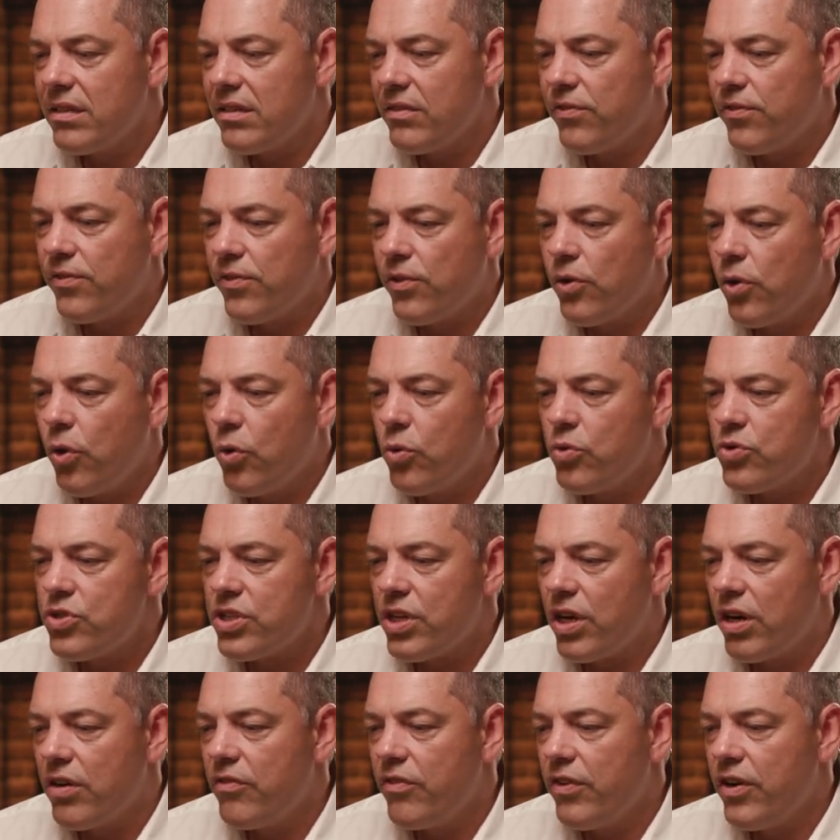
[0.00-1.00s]
flows
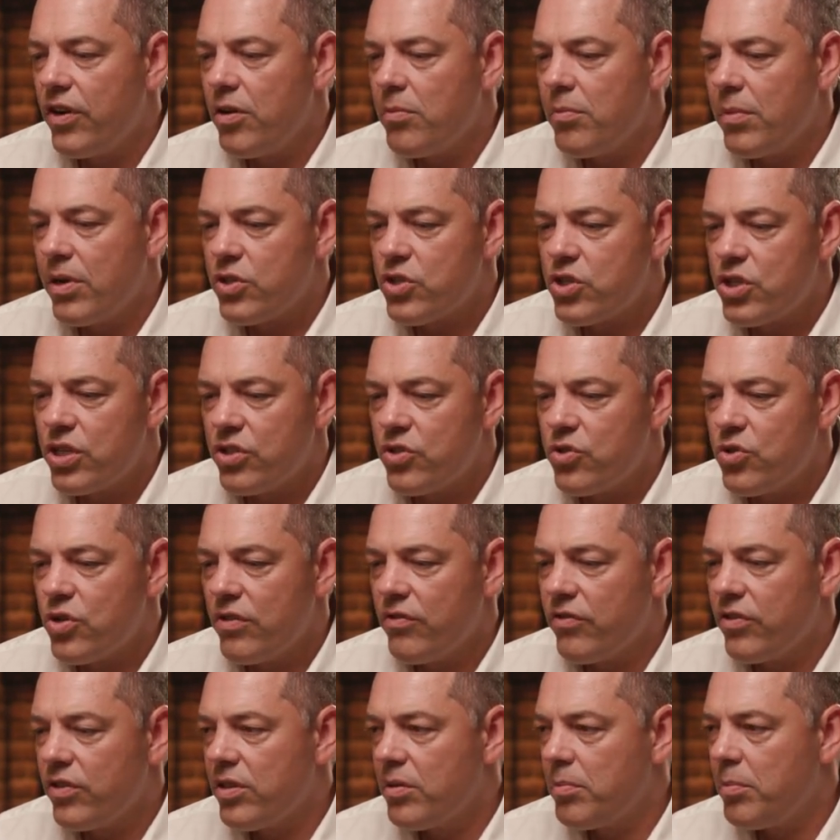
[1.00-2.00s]
are very much
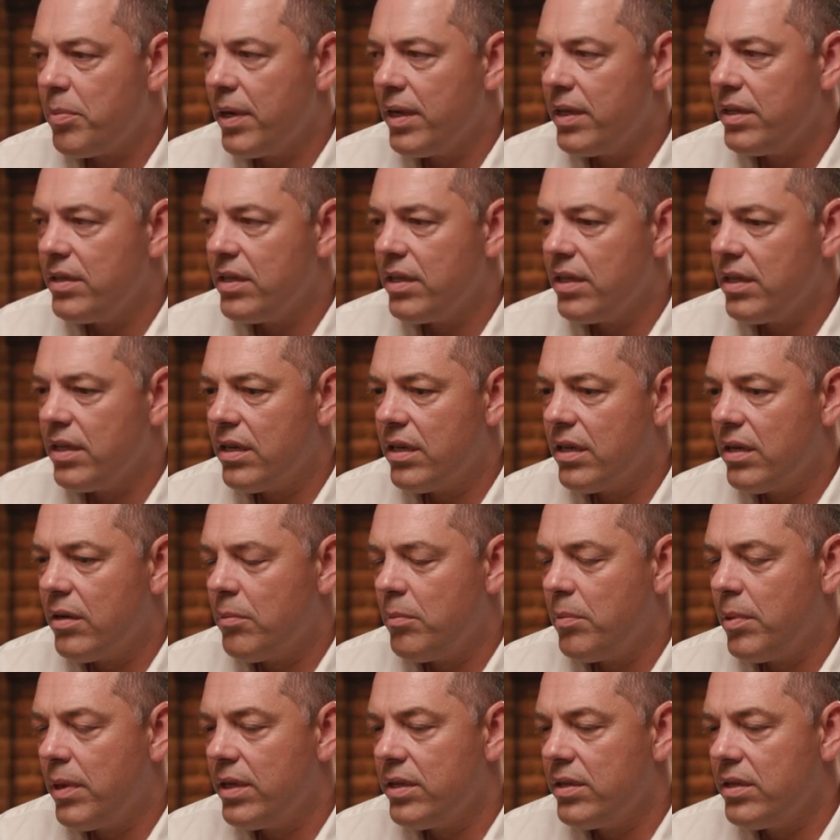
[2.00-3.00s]
driven by
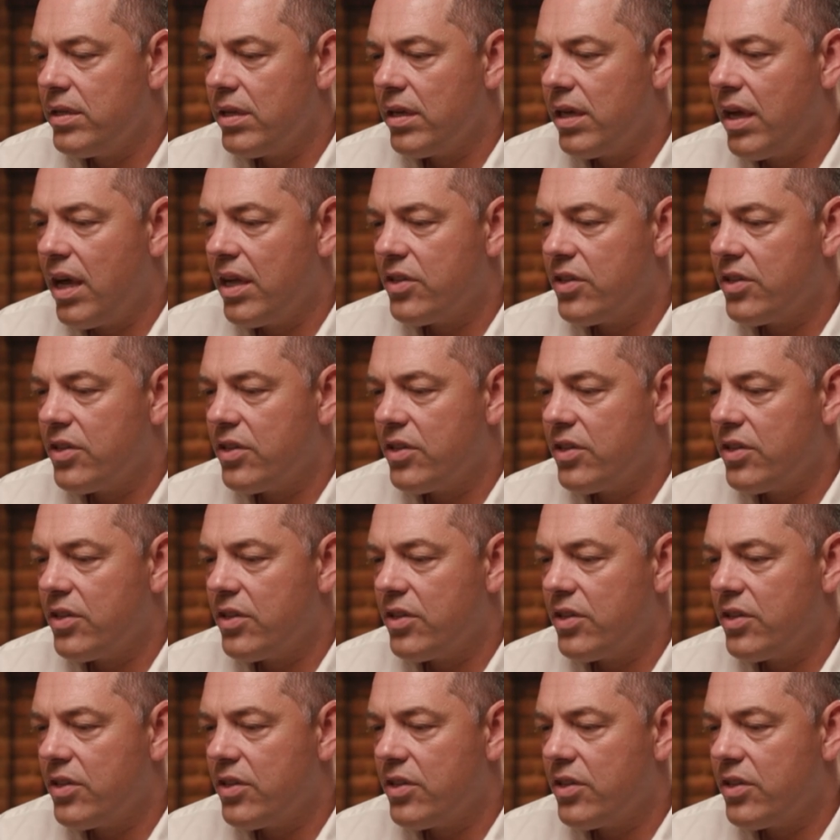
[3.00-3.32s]
the